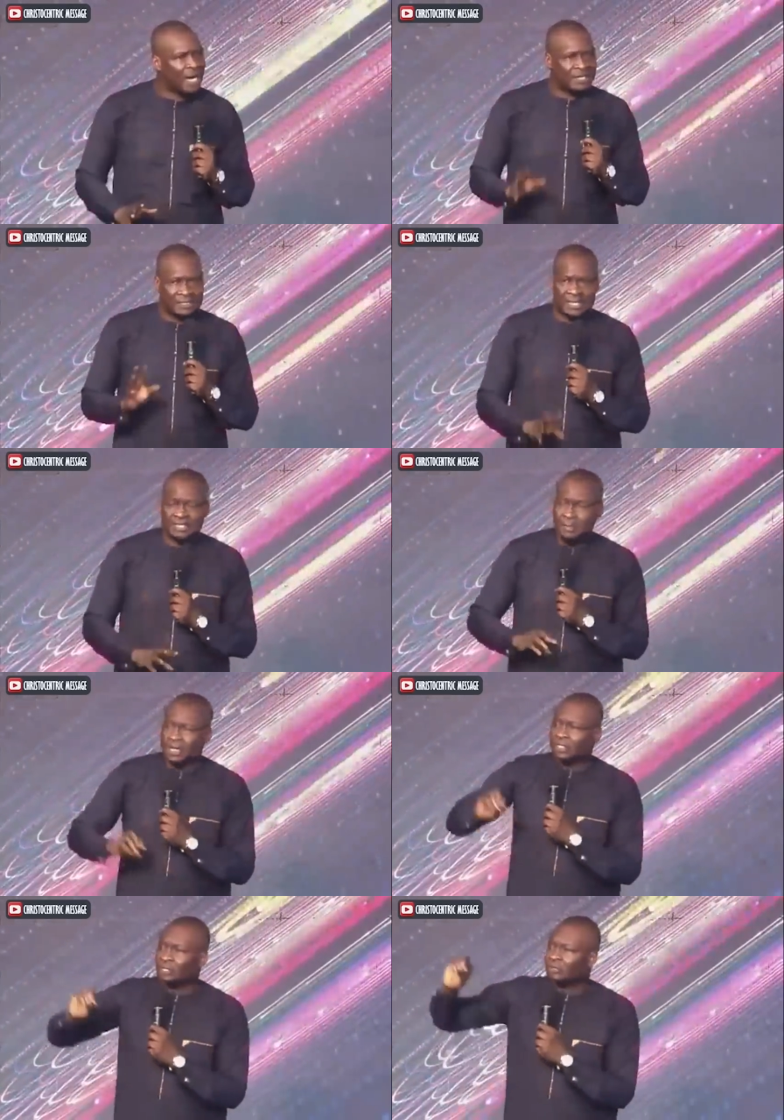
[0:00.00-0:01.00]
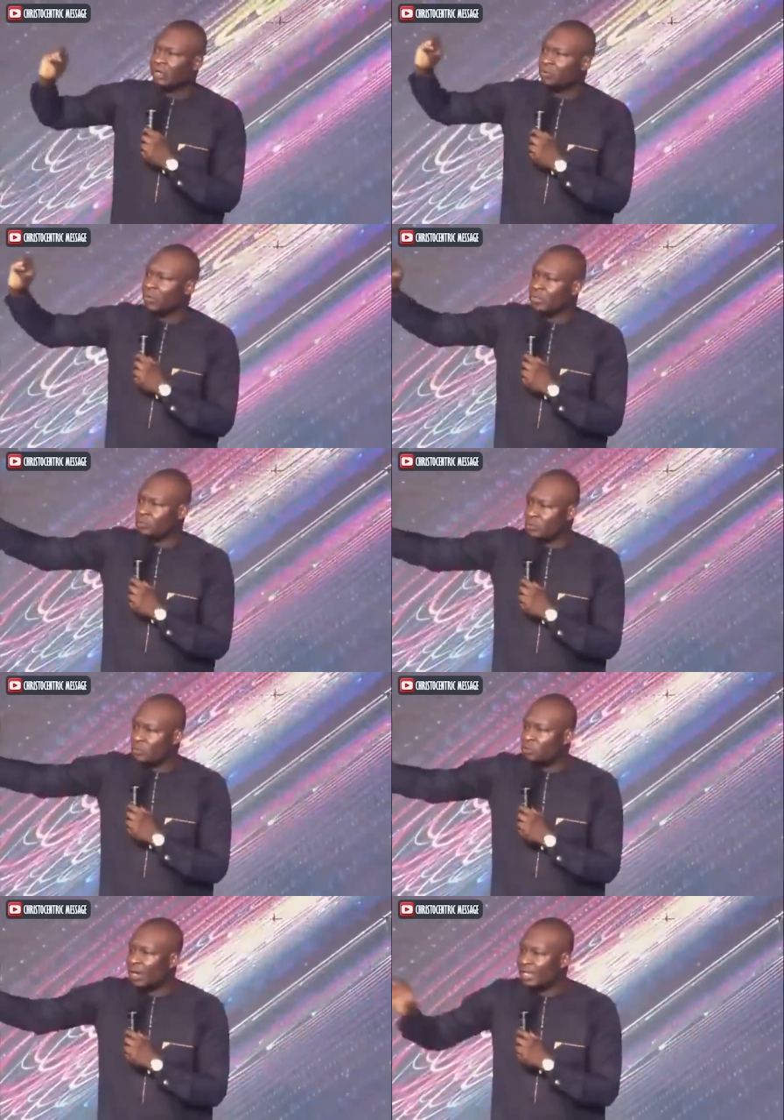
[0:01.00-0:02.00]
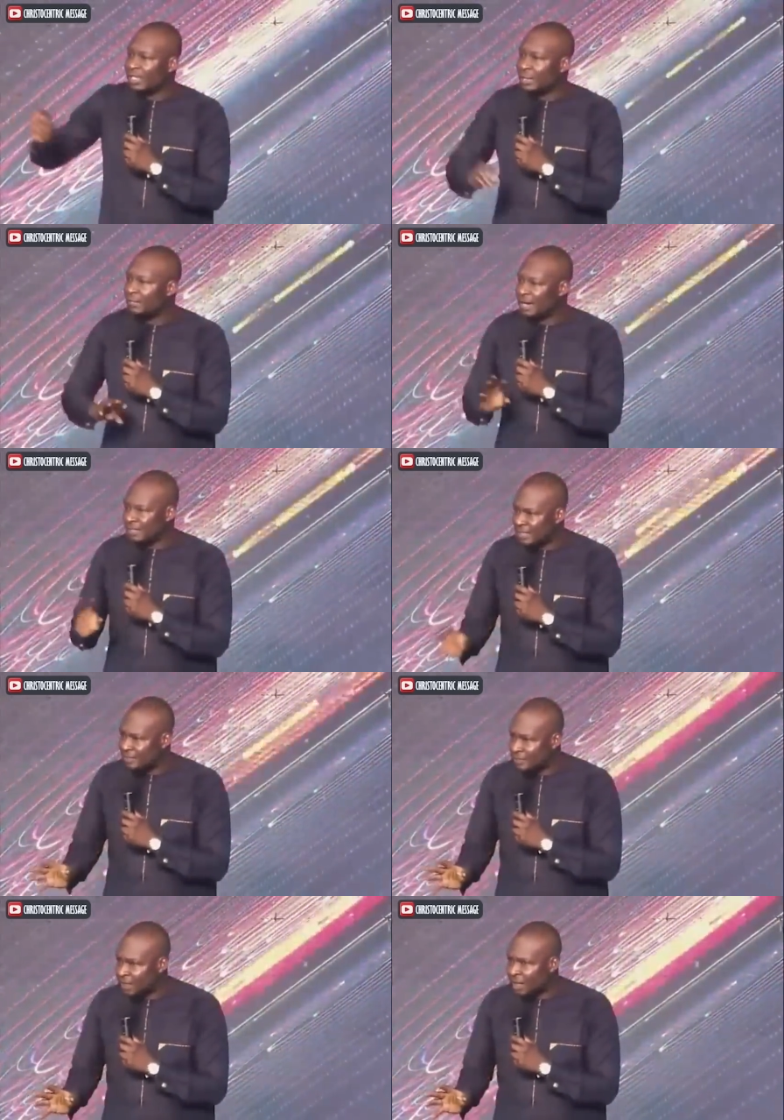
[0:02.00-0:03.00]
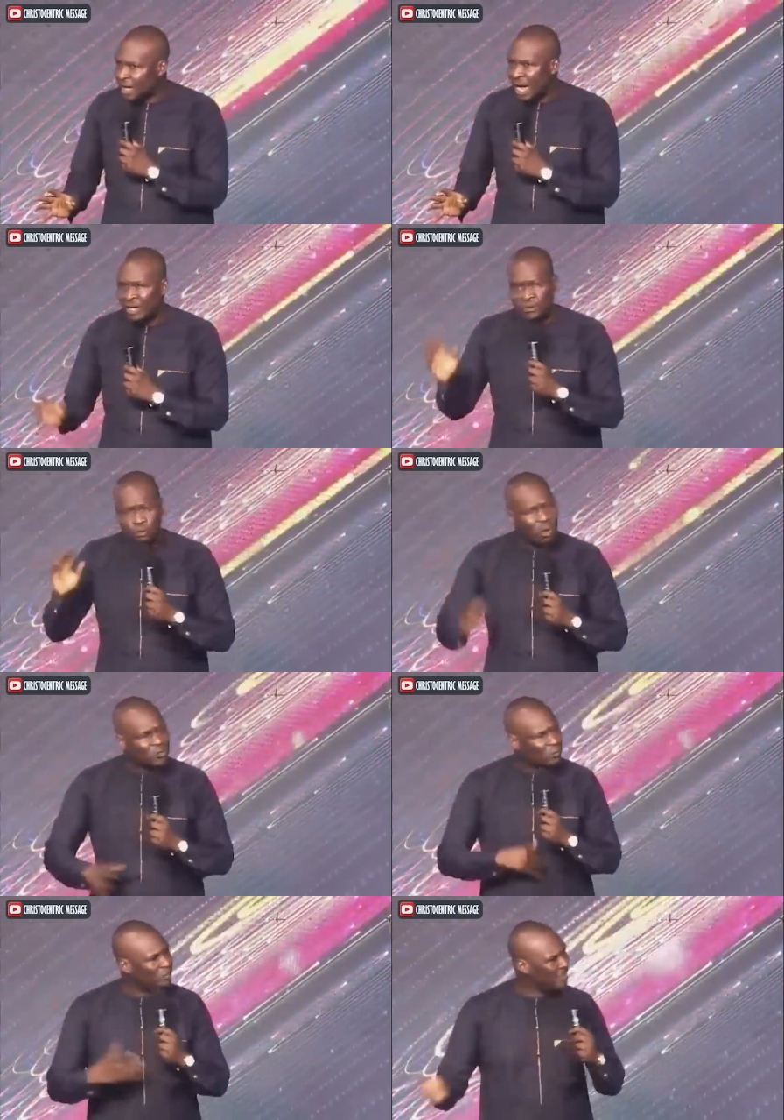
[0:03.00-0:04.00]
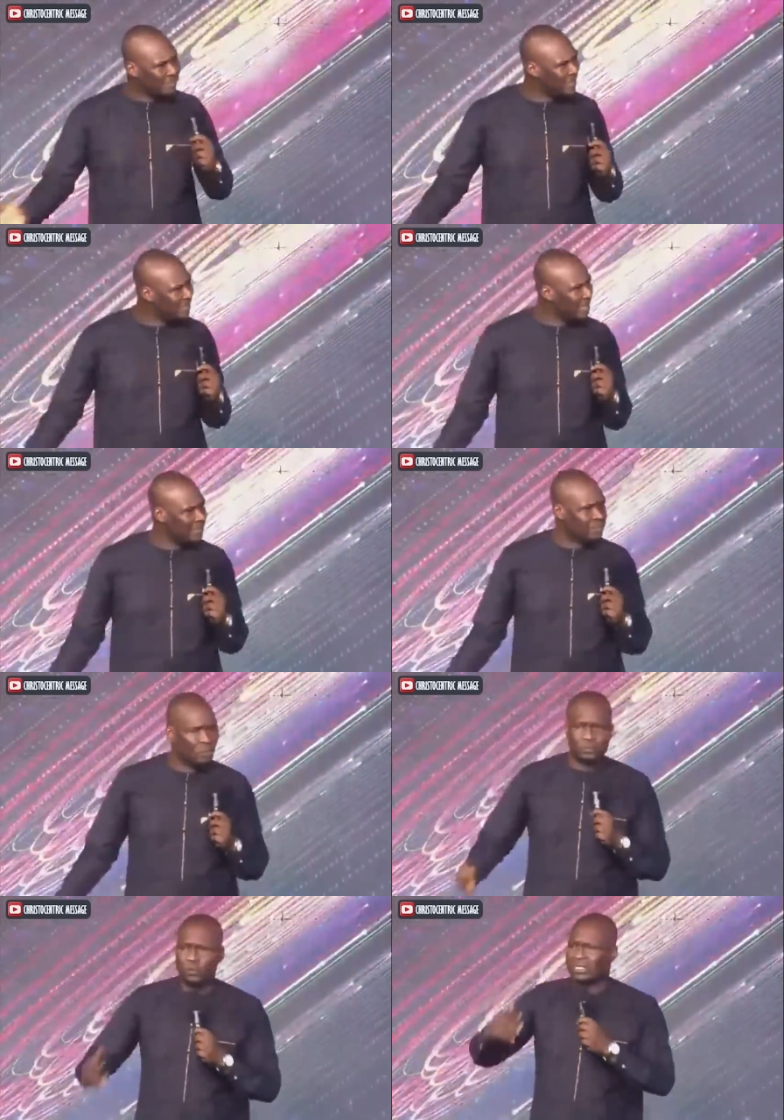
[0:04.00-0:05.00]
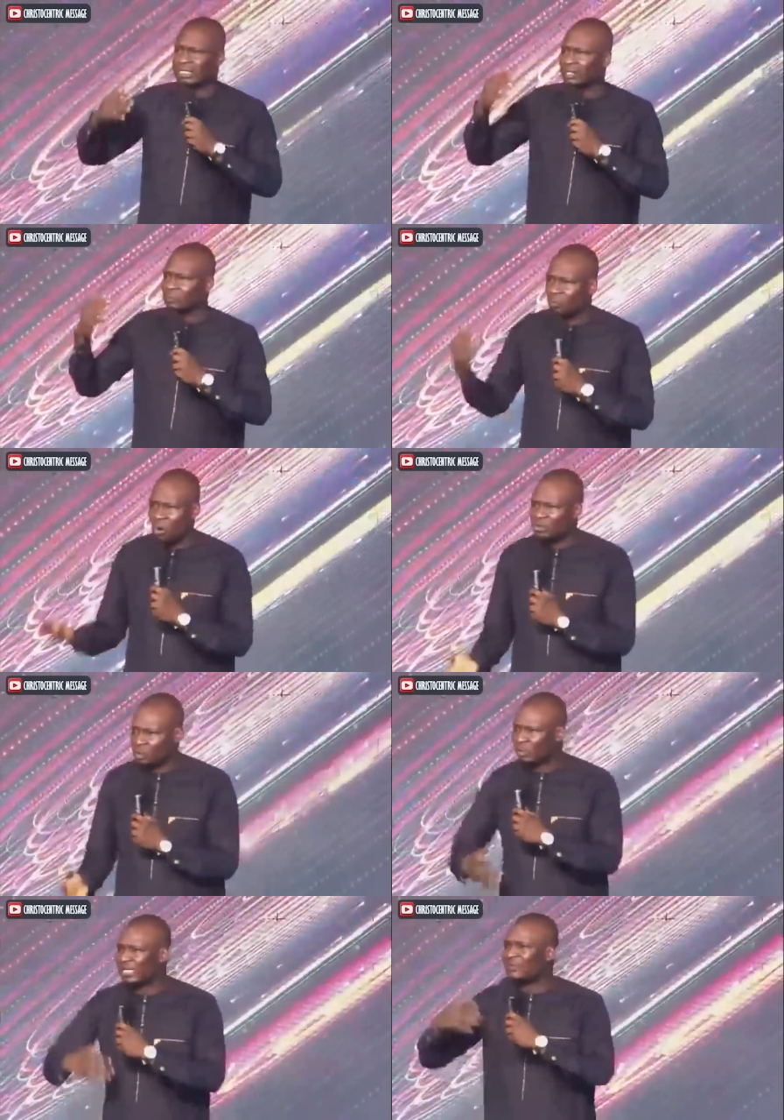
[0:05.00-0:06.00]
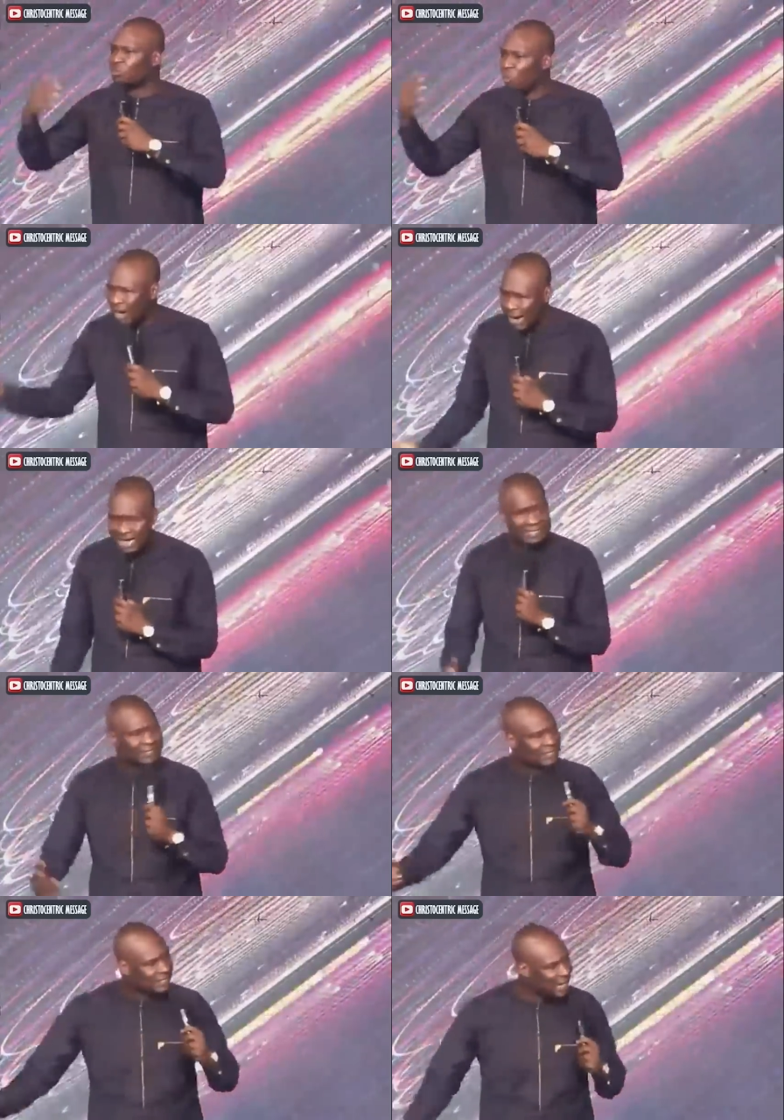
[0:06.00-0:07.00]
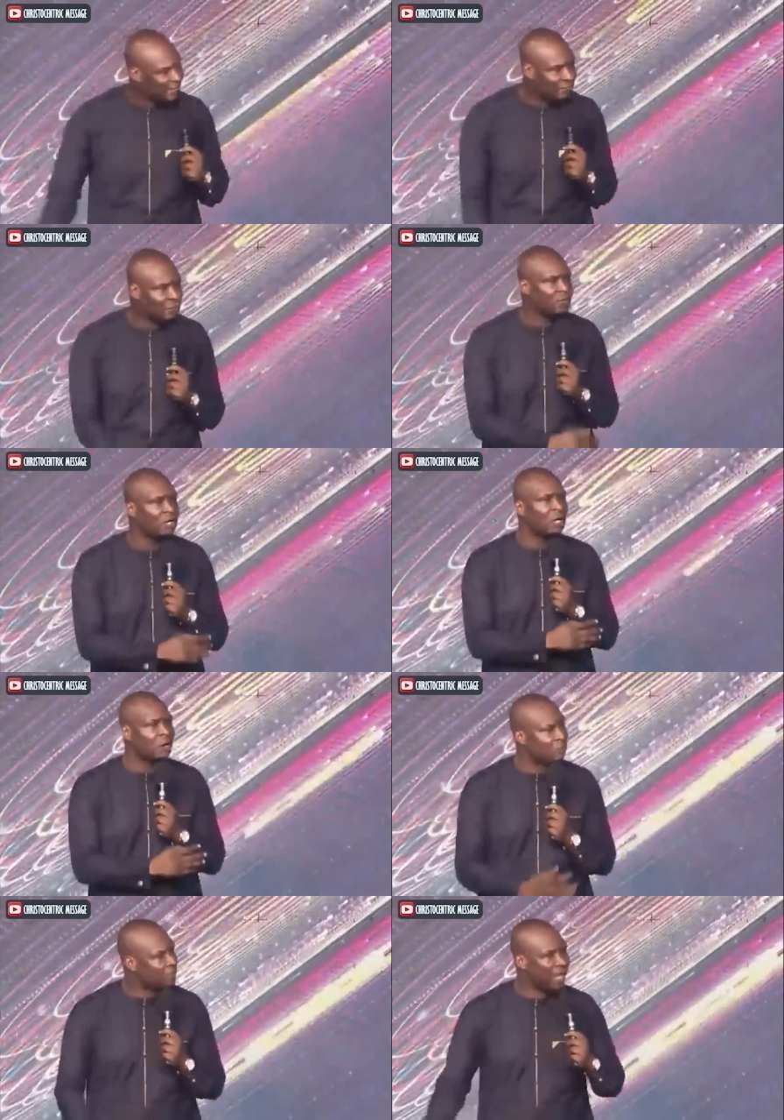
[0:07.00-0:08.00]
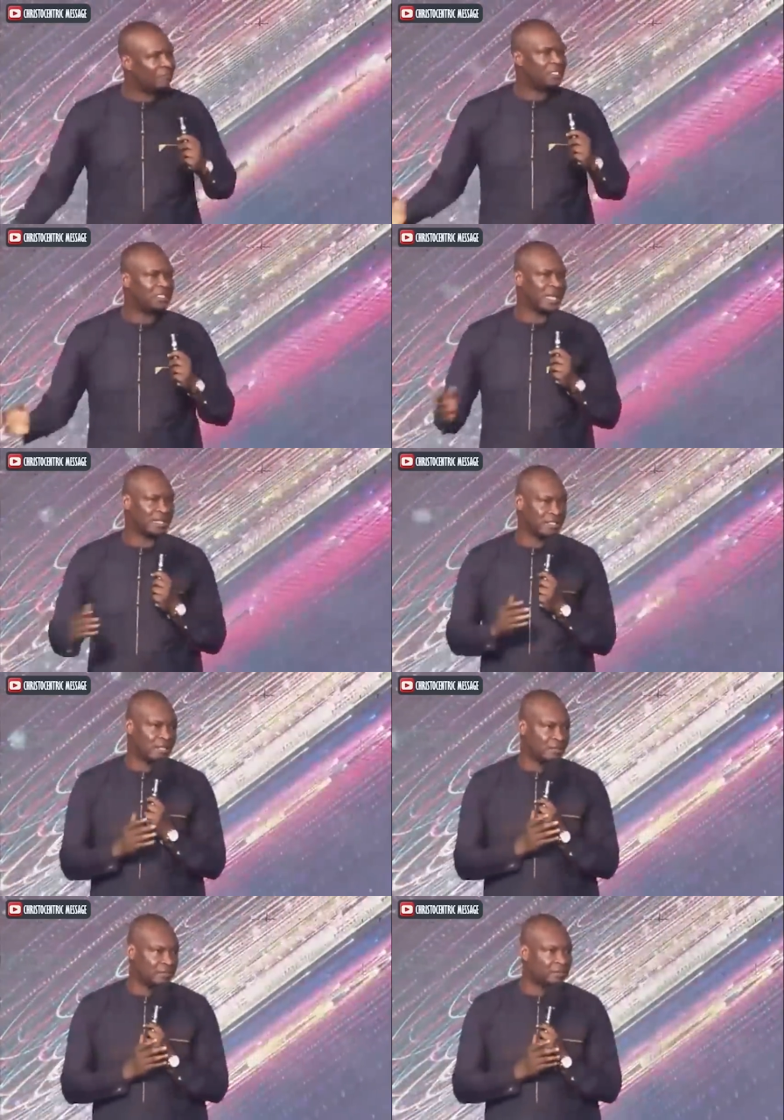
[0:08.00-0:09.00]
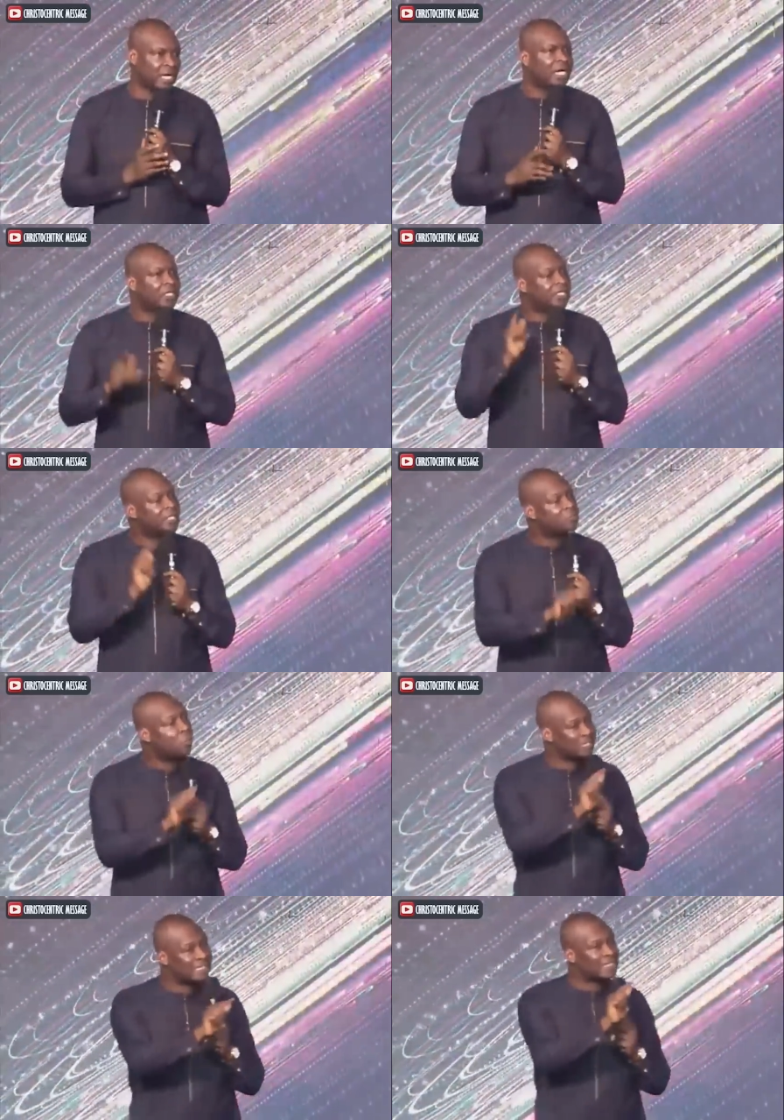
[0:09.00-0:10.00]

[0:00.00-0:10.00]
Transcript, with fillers: and he says my children went to school and came back safely and to us we may think that is what what in the world should that warrant this level of lavish thanksgiving this was the